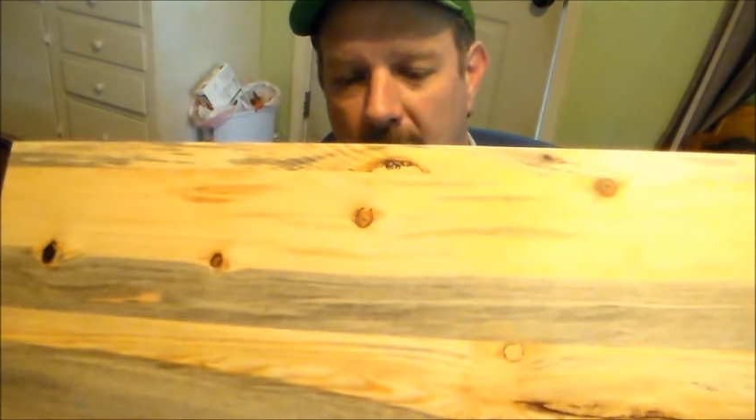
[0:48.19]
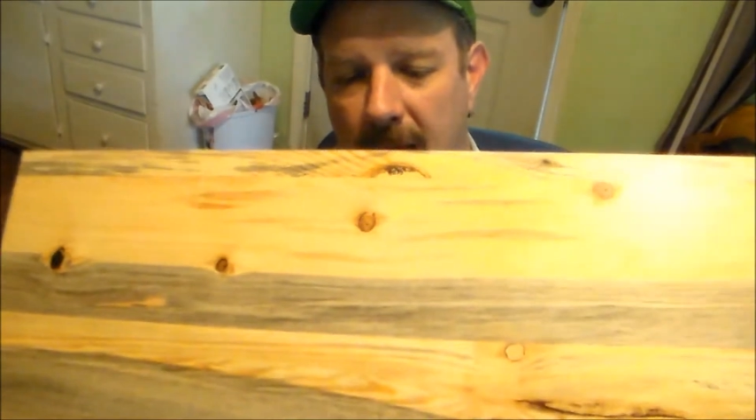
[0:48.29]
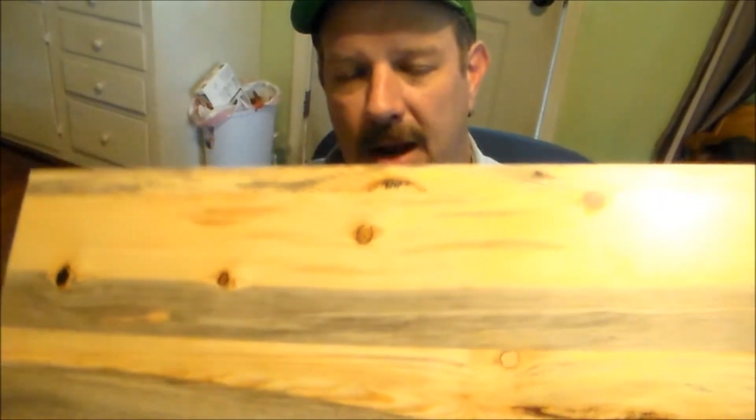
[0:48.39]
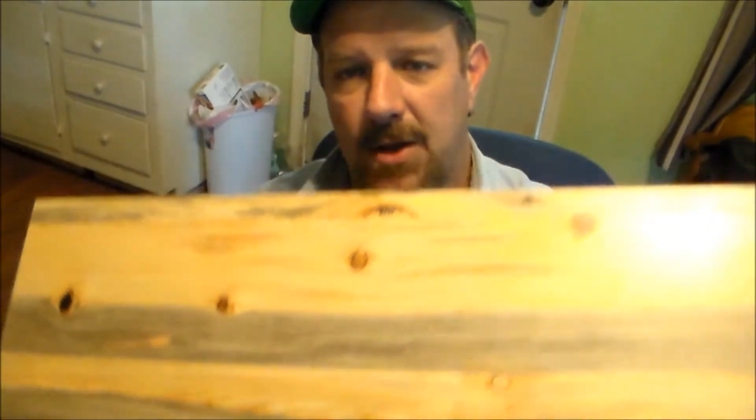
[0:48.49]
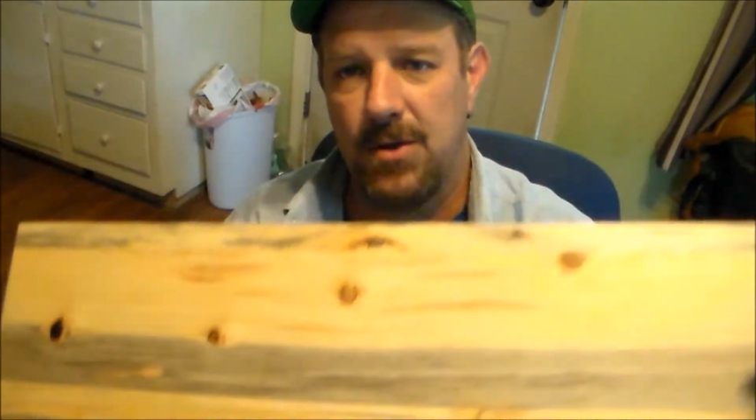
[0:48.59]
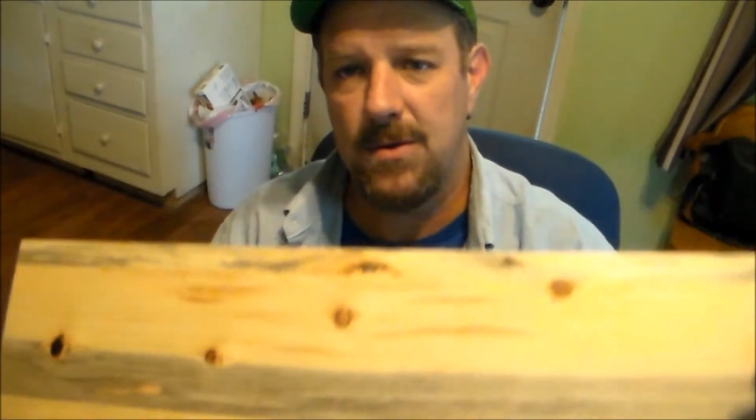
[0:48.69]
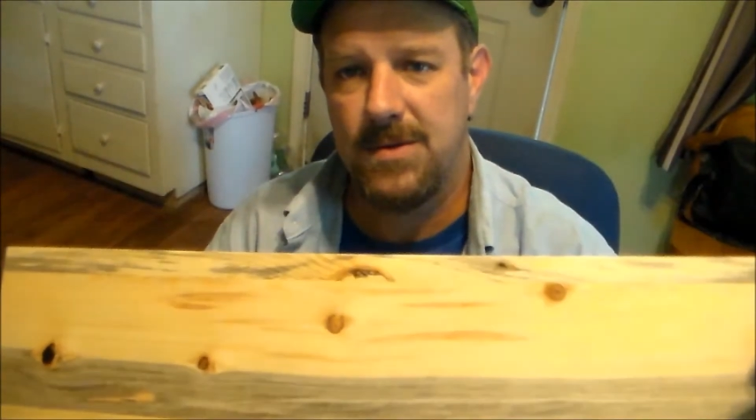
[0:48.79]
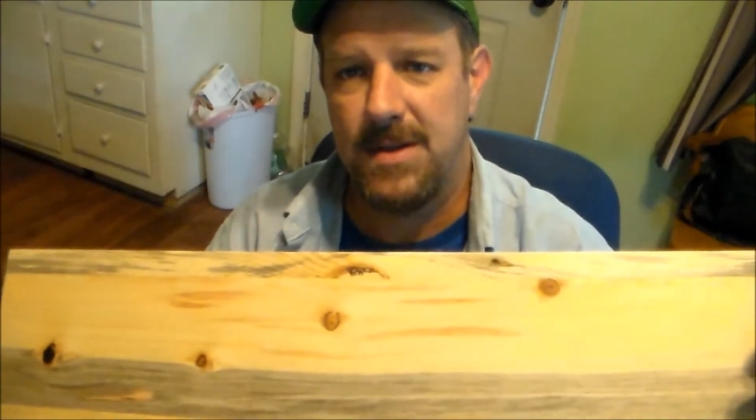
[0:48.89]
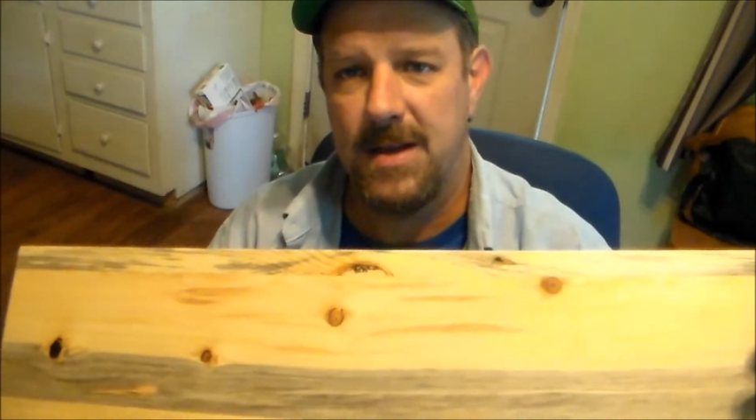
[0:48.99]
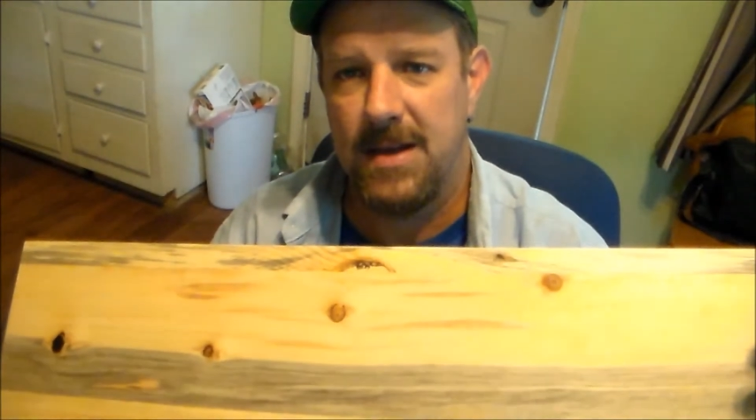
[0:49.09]
And I
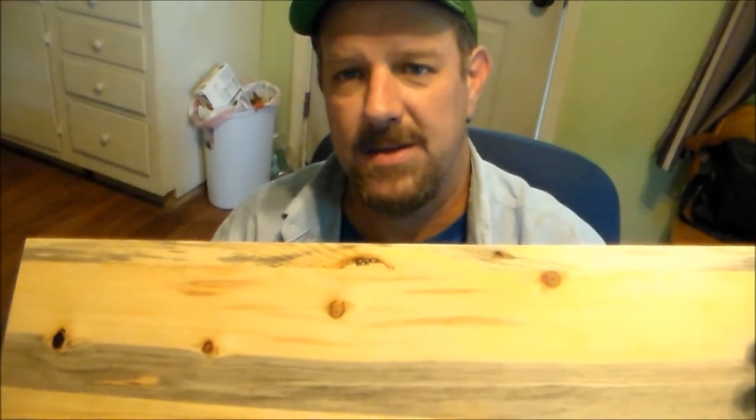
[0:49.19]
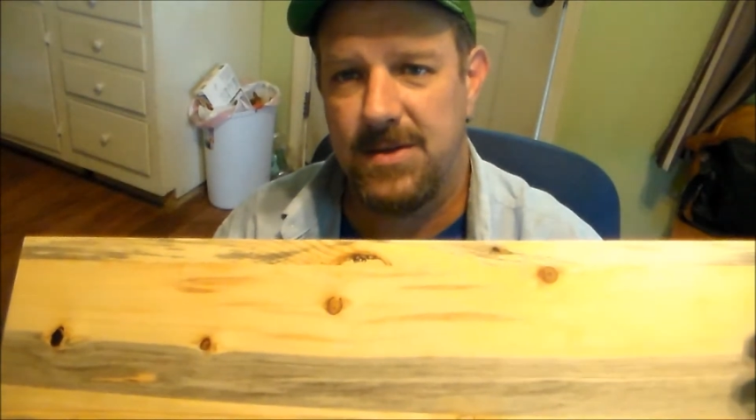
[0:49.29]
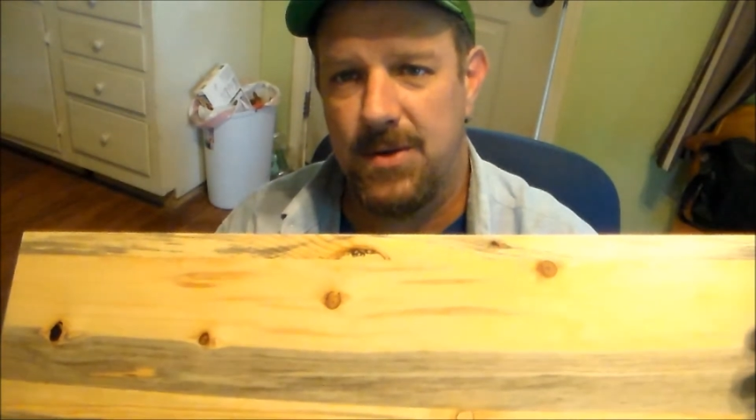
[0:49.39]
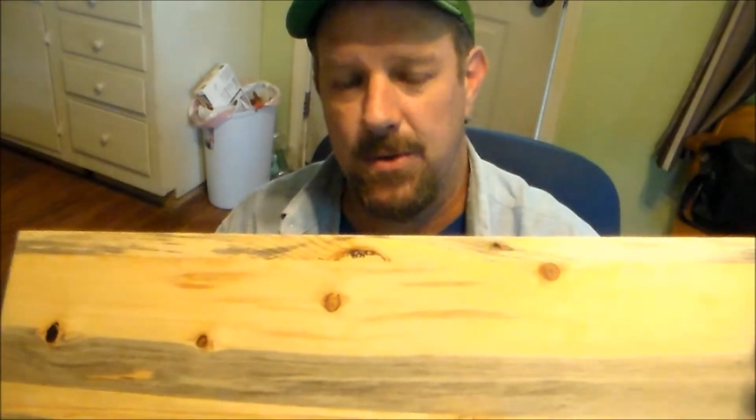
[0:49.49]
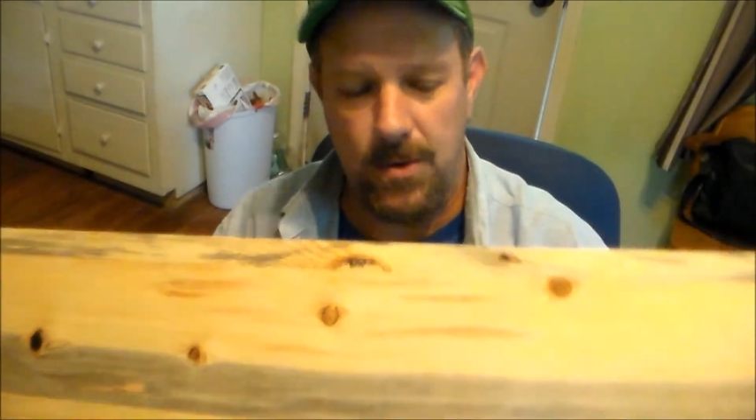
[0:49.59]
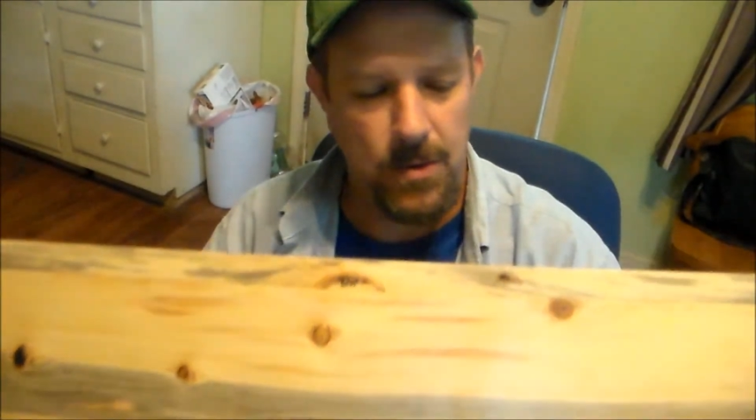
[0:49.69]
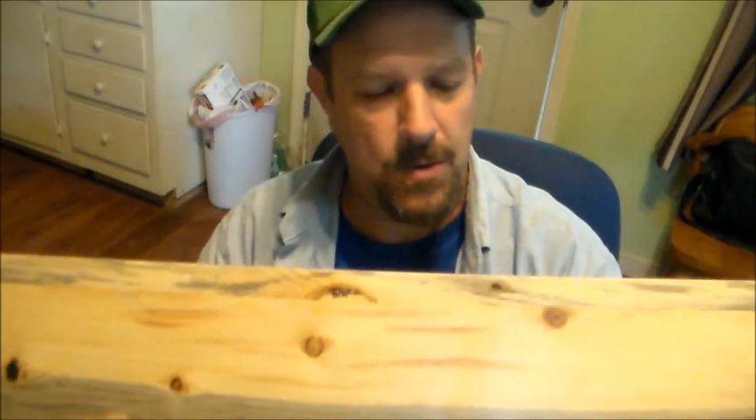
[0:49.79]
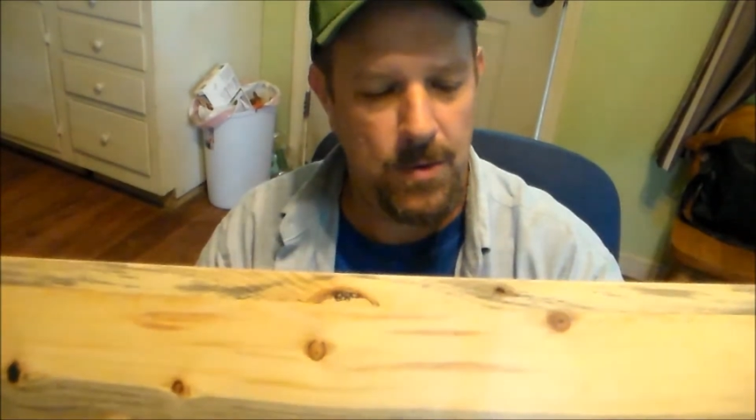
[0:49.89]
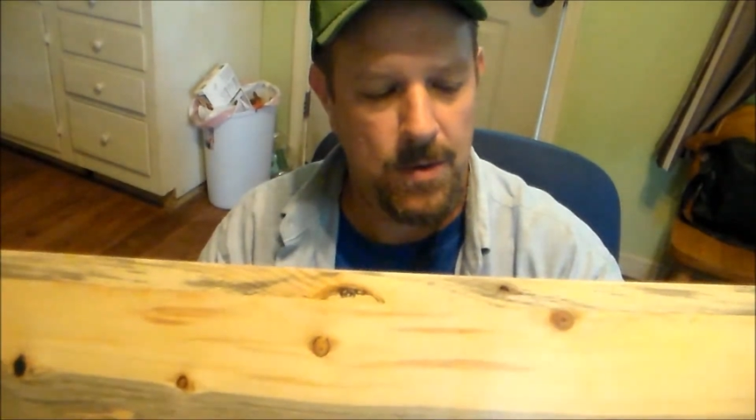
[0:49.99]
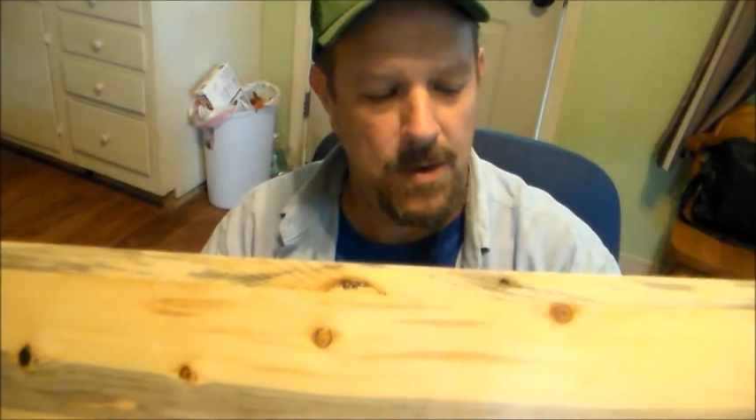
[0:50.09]
use this
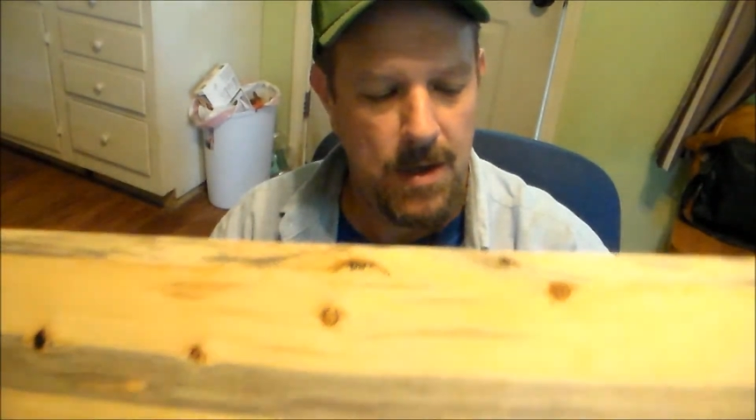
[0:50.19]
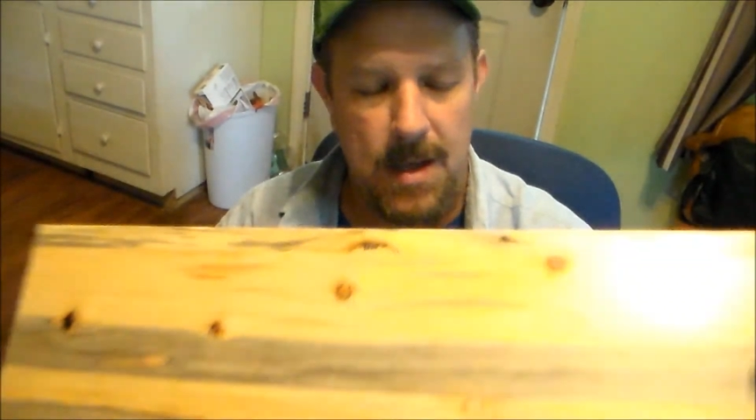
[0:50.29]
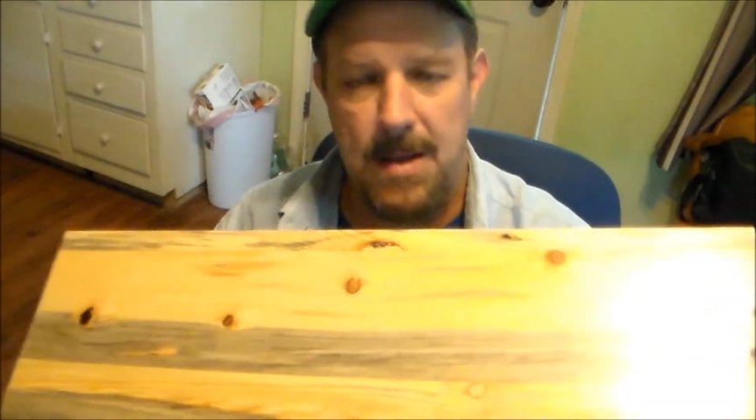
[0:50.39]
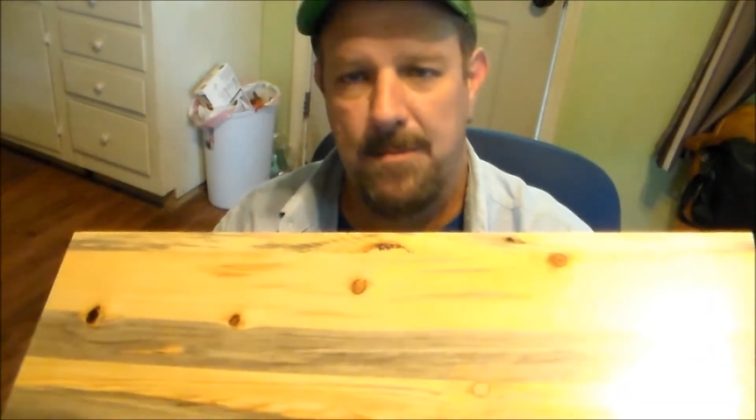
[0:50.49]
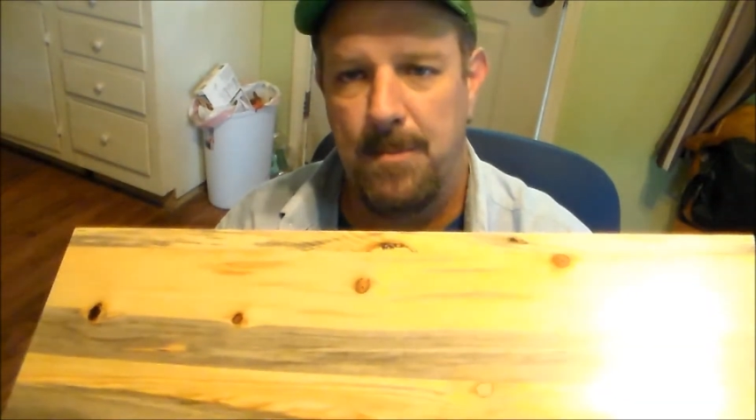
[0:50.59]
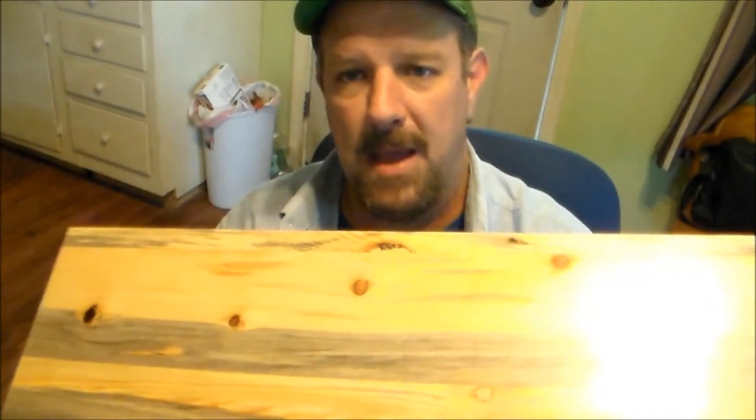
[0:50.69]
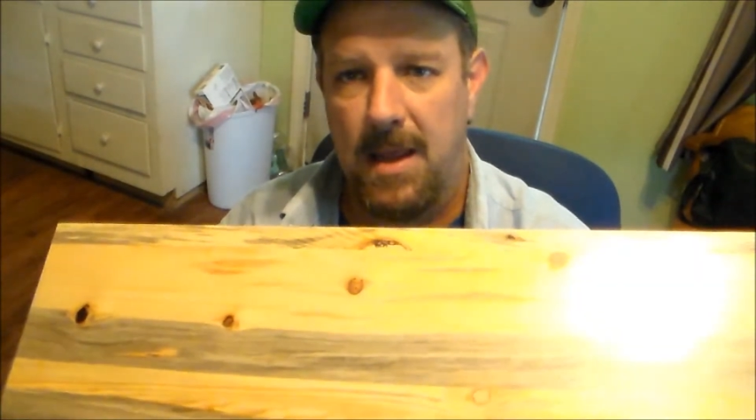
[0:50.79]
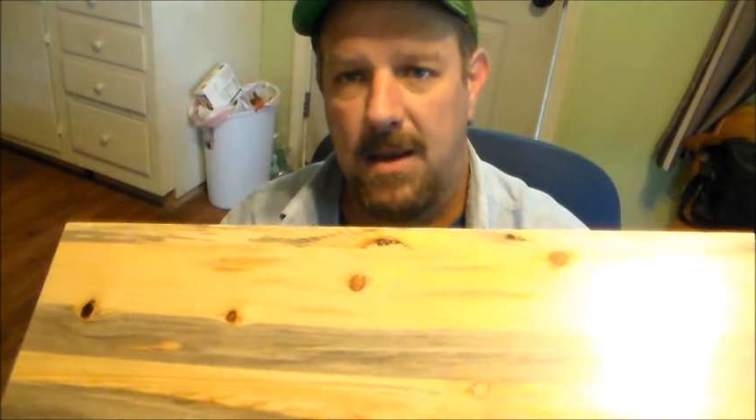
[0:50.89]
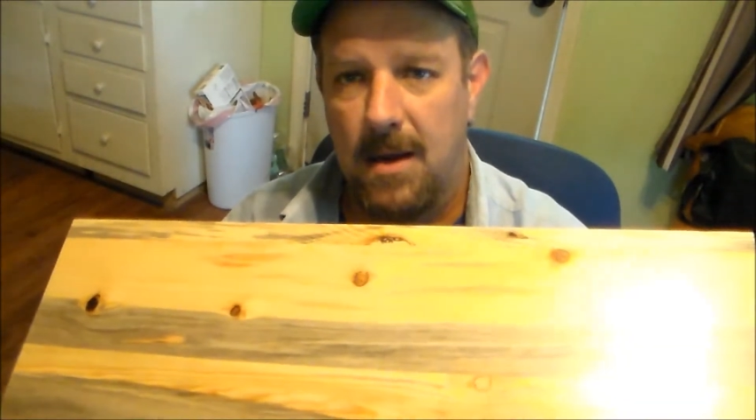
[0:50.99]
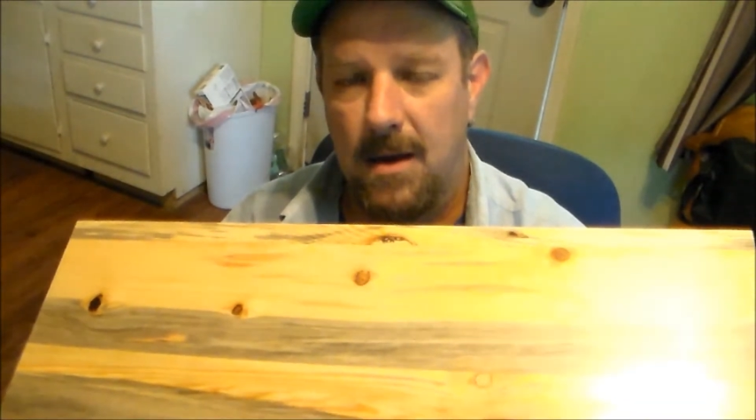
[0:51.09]
to
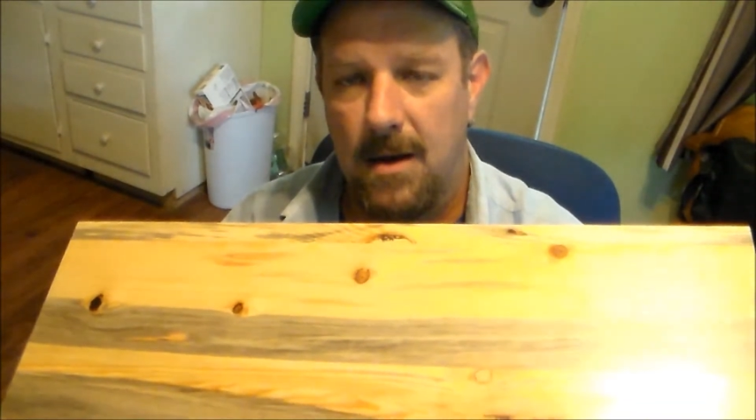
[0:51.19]
make